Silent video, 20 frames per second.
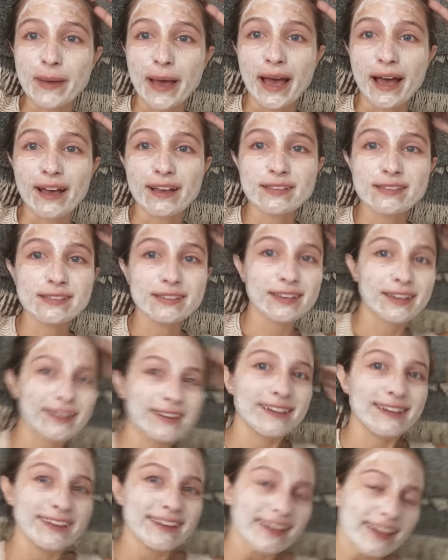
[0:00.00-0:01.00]
mask,
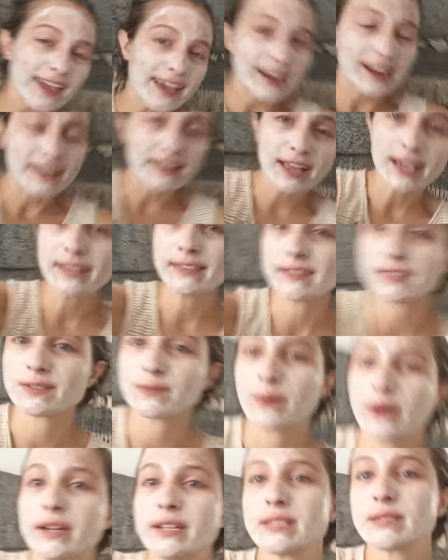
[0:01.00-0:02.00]
and I like
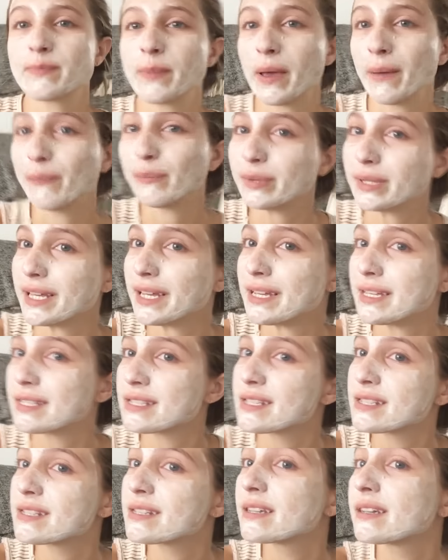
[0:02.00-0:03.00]
this one, it's by
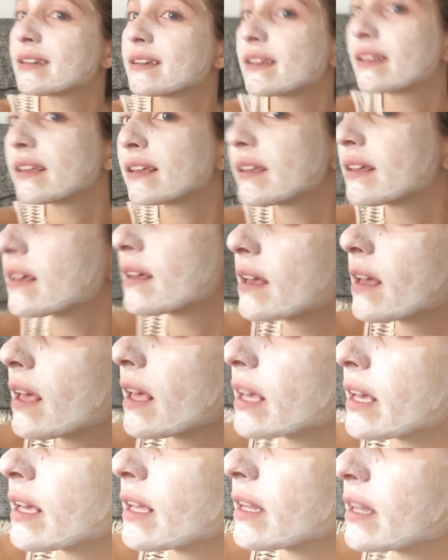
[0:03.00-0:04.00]
Bliss.
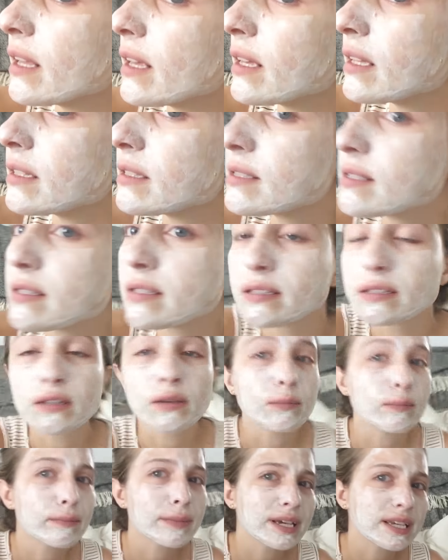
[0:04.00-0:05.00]
And
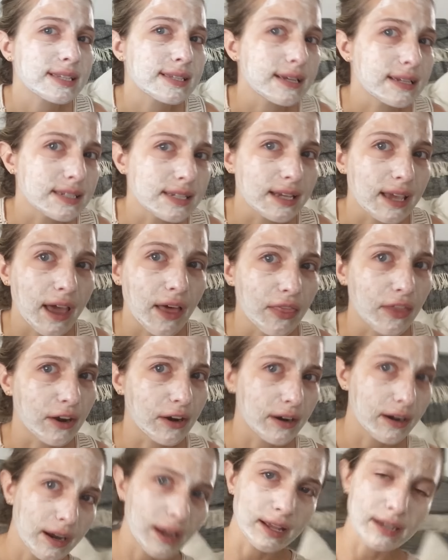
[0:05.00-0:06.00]
you mix it
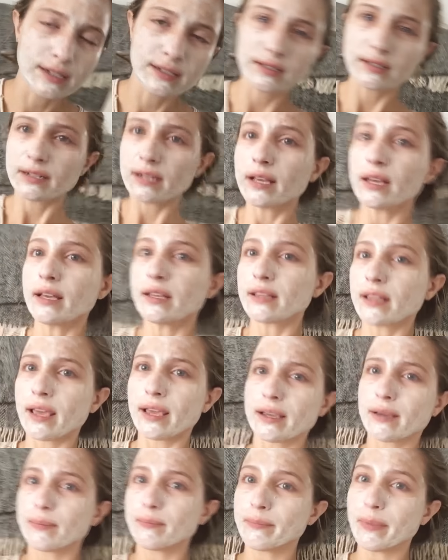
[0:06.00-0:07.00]
together and it
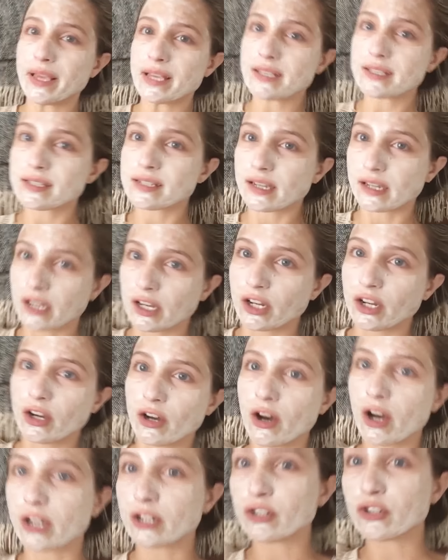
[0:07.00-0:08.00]
like makes a
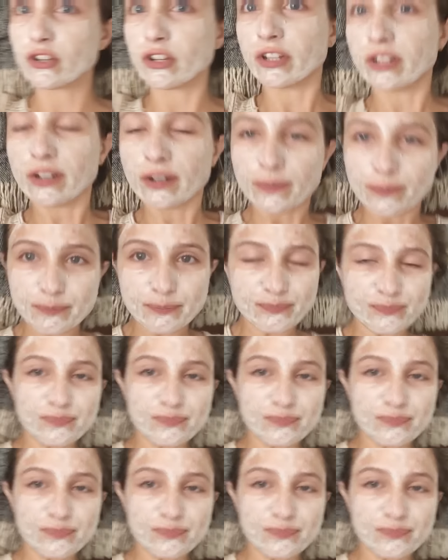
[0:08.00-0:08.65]
concoction